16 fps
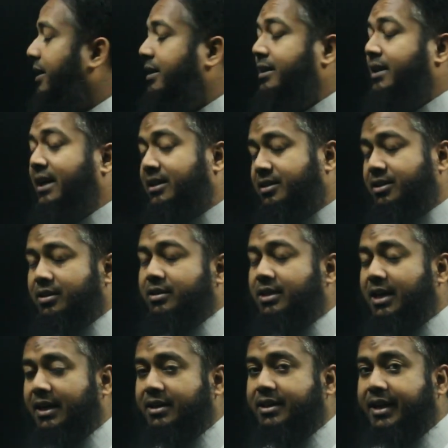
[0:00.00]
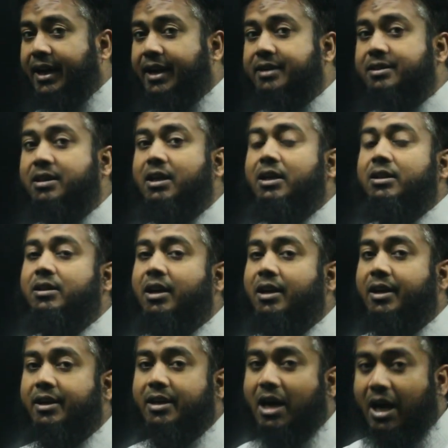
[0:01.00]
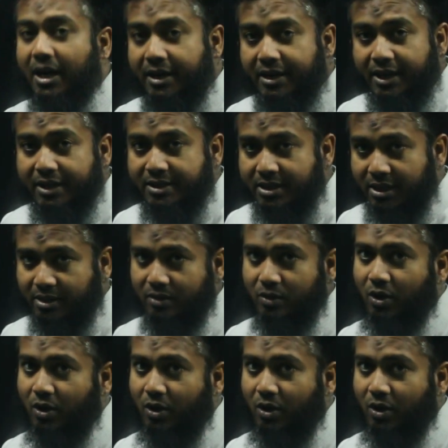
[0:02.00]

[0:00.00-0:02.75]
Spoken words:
In that case, the retardation